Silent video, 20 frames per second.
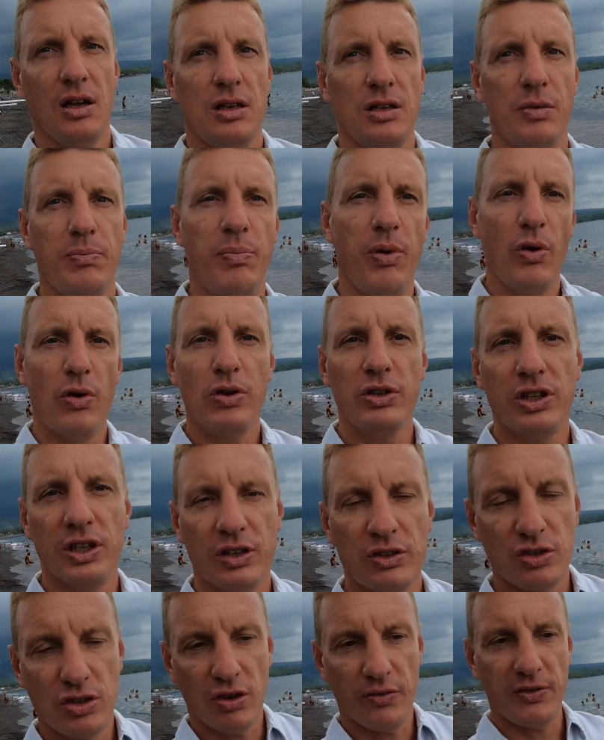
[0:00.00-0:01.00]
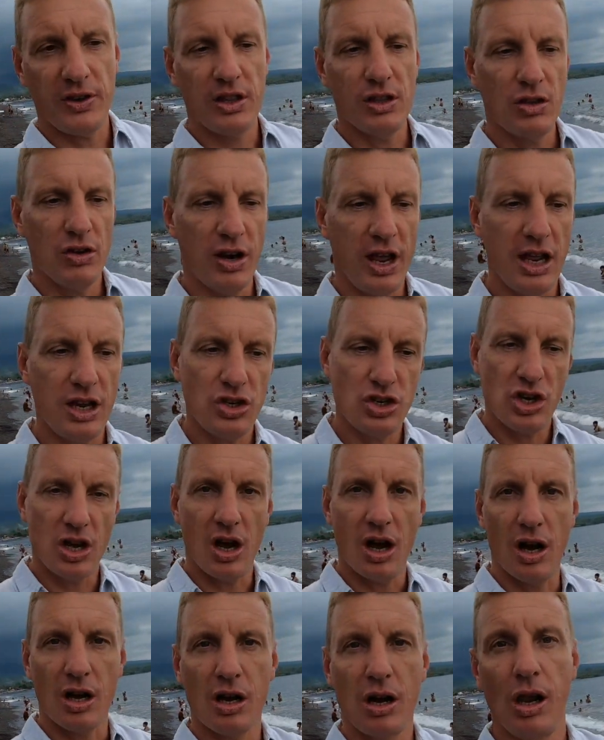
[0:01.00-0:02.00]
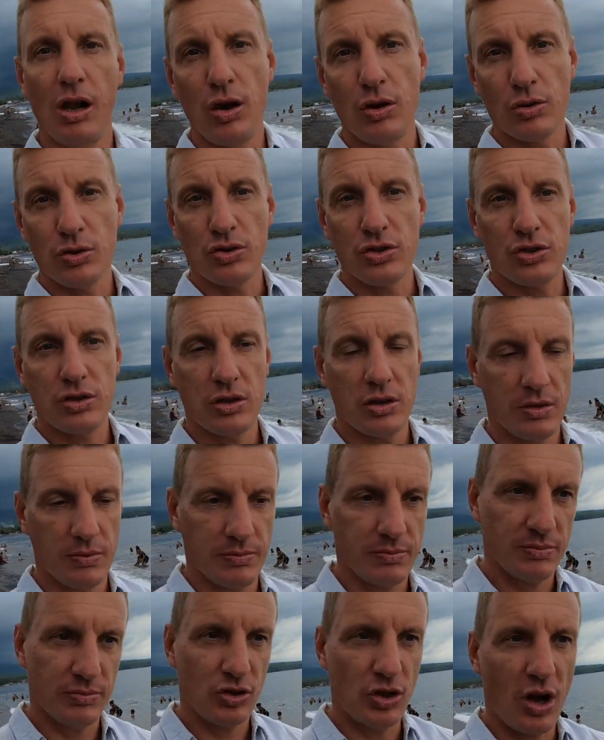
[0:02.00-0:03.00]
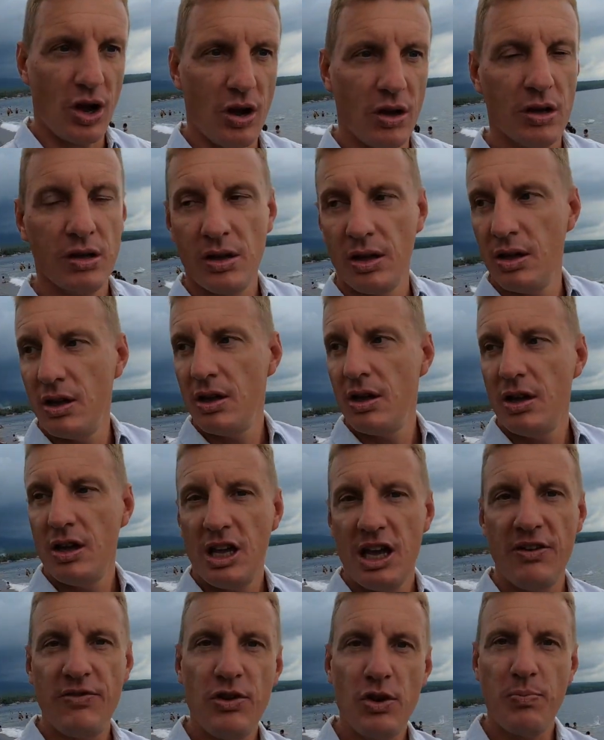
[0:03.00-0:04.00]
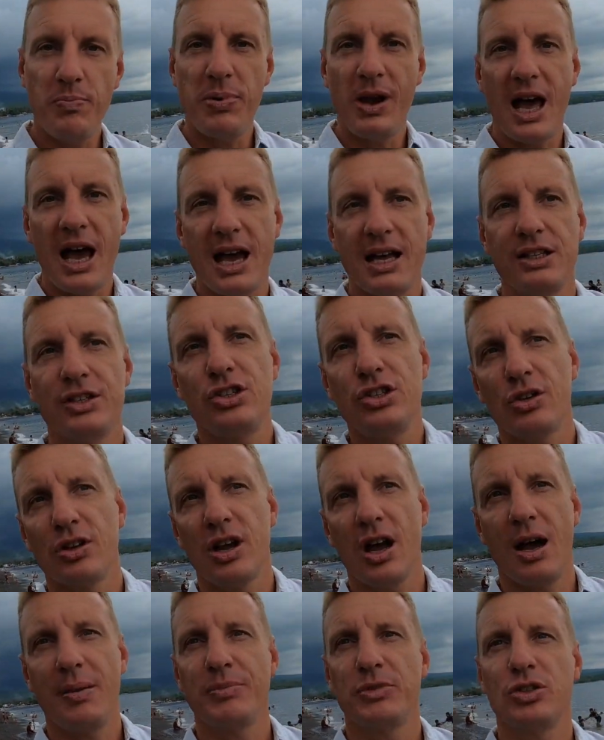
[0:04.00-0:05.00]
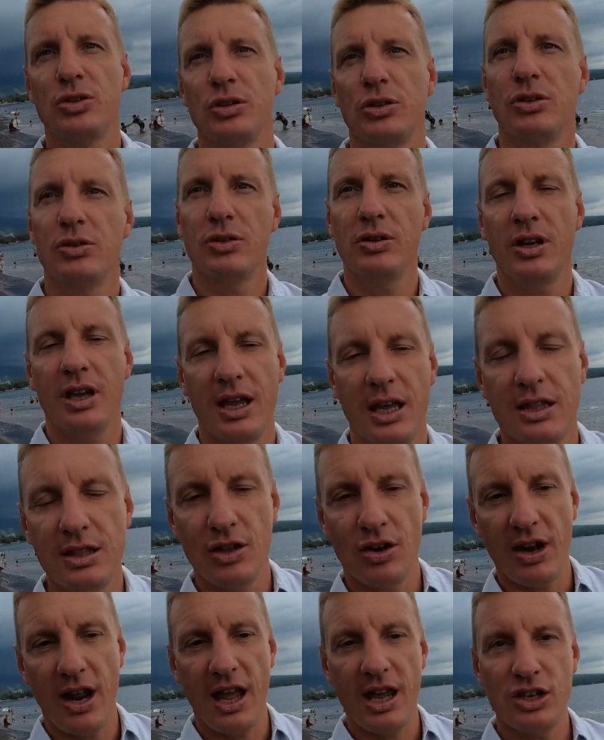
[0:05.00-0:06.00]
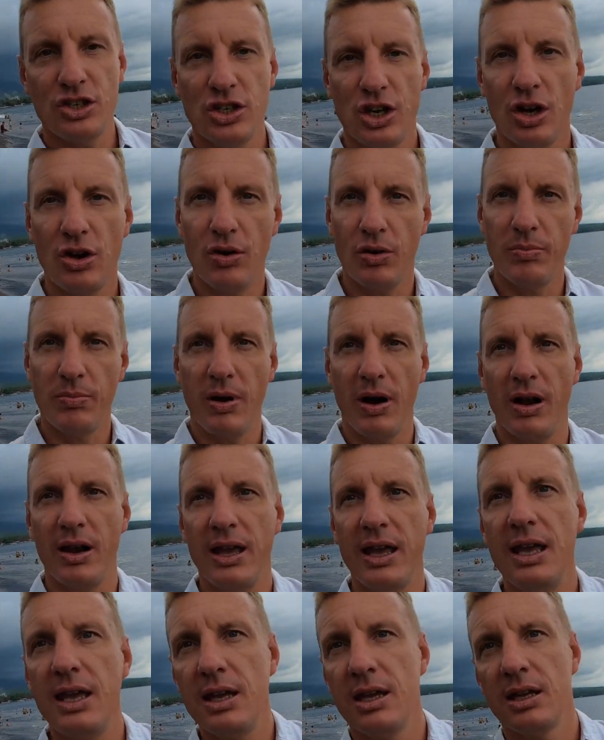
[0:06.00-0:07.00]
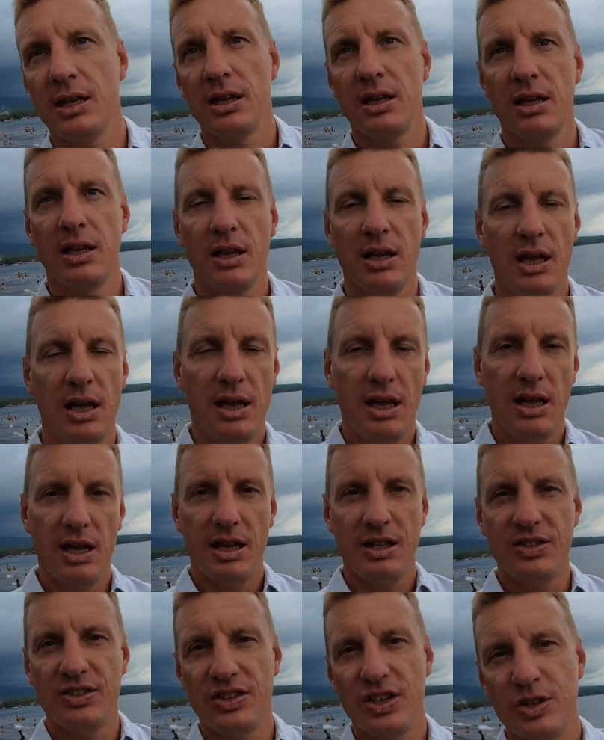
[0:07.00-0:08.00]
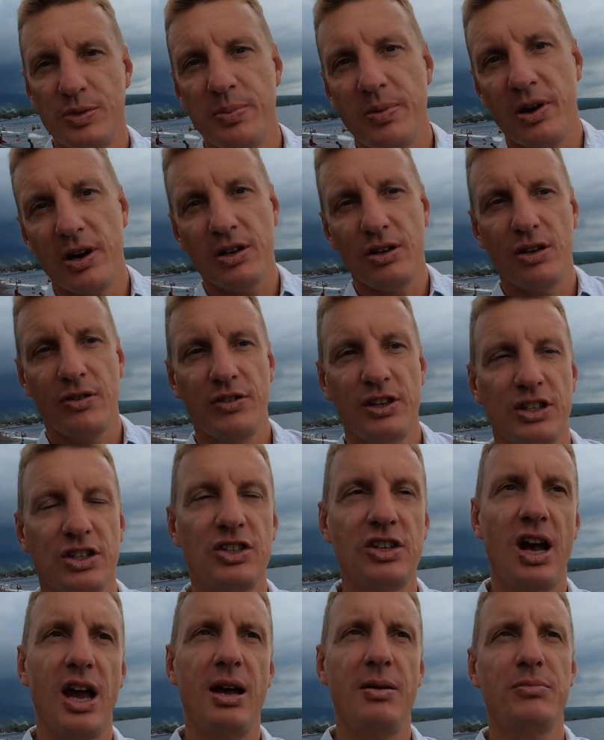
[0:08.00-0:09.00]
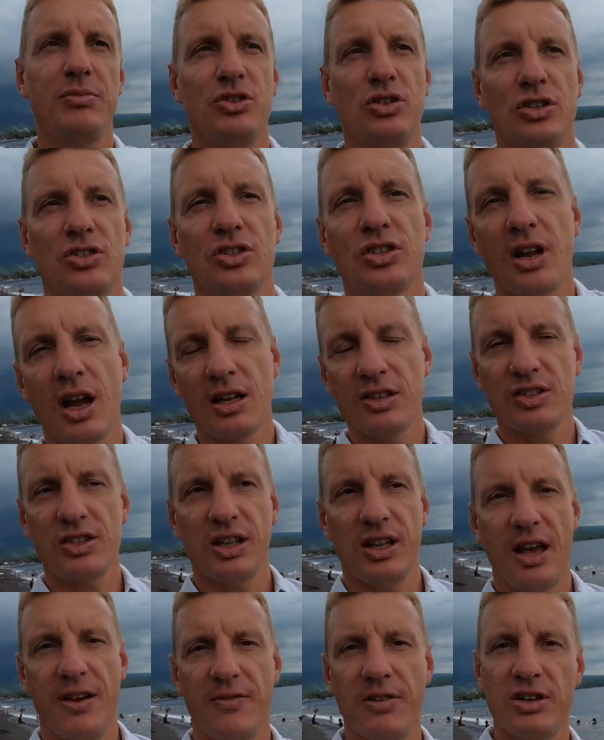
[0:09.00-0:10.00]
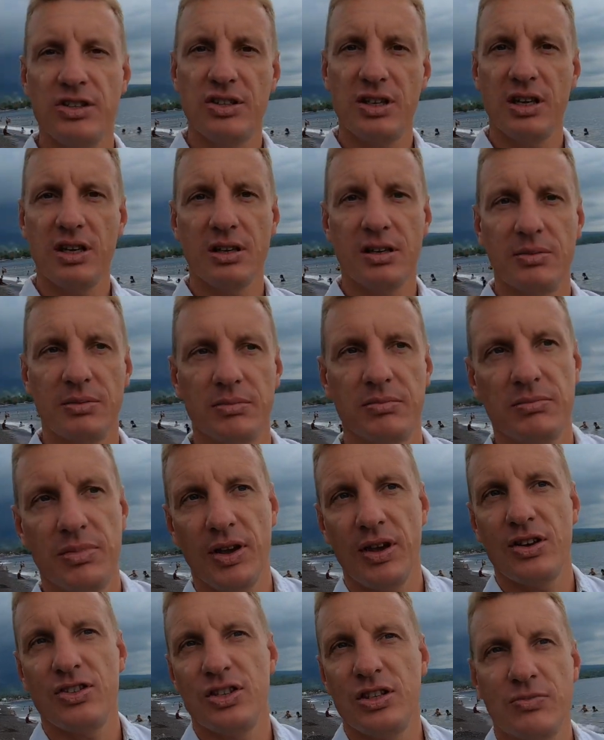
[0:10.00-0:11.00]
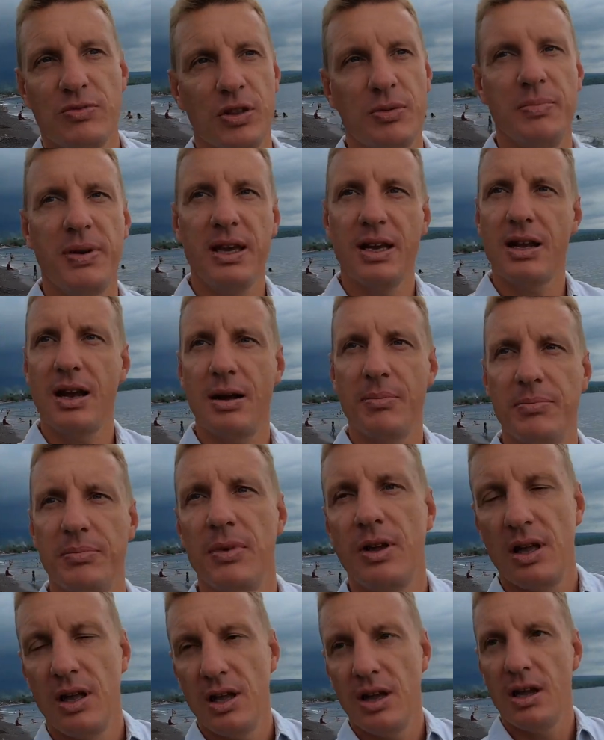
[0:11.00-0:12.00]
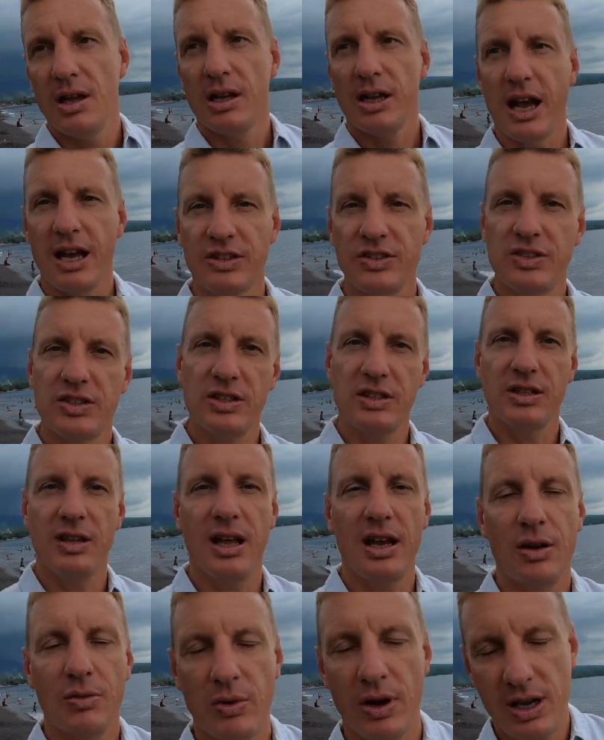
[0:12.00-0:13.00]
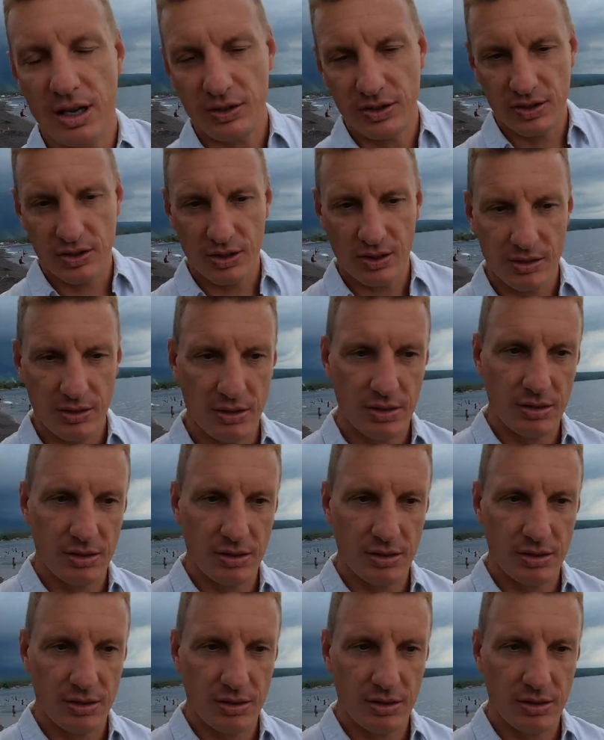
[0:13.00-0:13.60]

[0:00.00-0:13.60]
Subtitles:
the borders of Indonesia are closed. So if you plan to come to Indonesia or Bali in this period of the time, just cancel everything, because it will become cancelled anyways.